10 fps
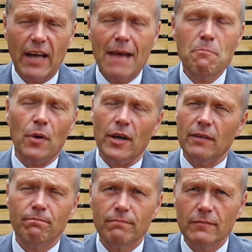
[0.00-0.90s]

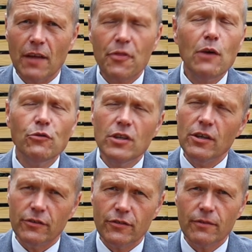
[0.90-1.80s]
Empire, a thousand
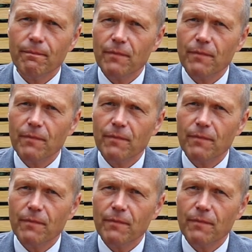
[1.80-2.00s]
years.